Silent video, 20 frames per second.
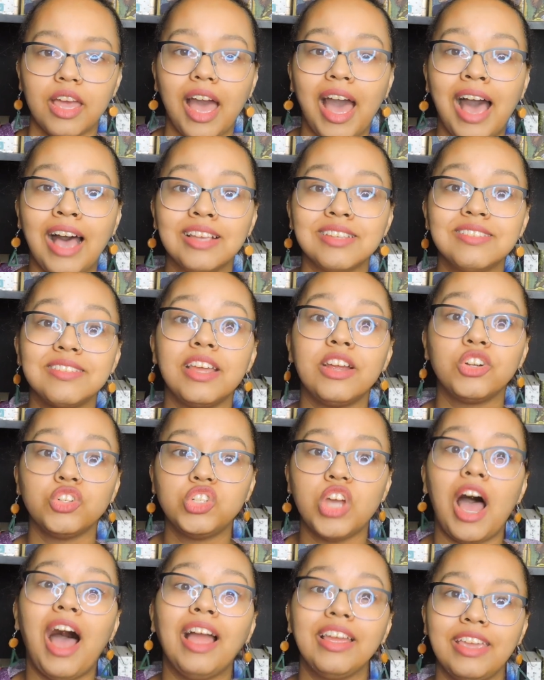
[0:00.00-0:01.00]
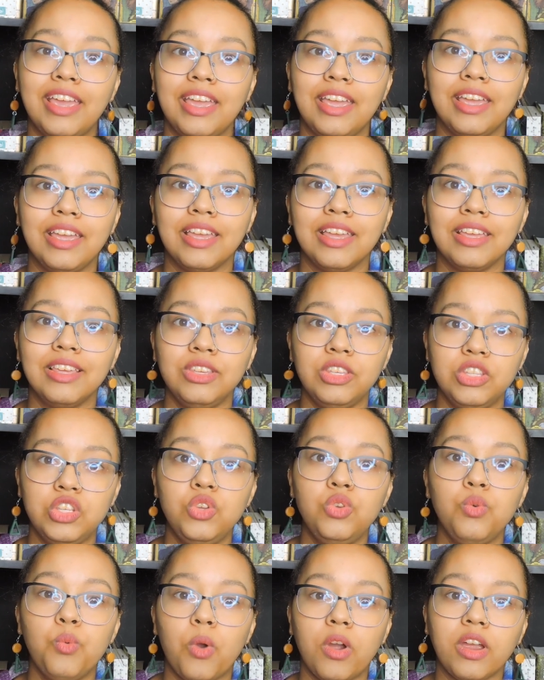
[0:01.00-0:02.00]
as they're dying,
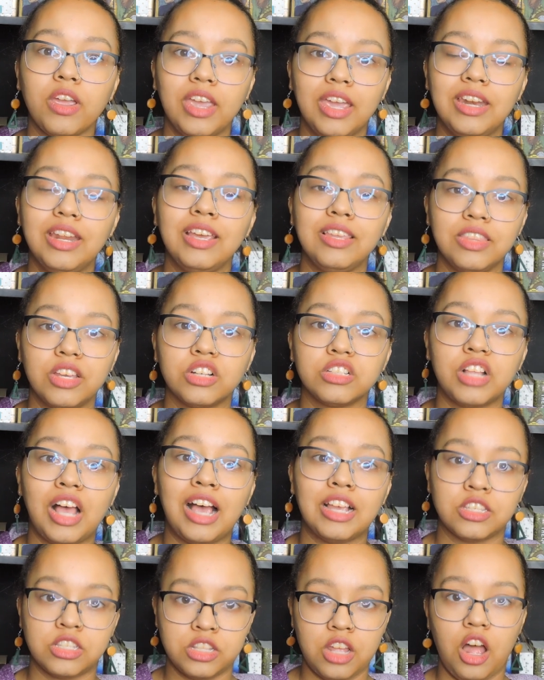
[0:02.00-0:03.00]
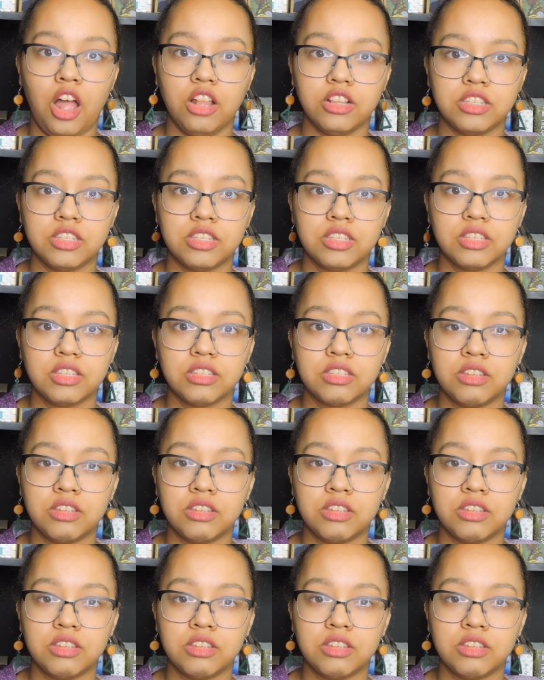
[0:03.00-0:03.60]
you are getting their last thoughts.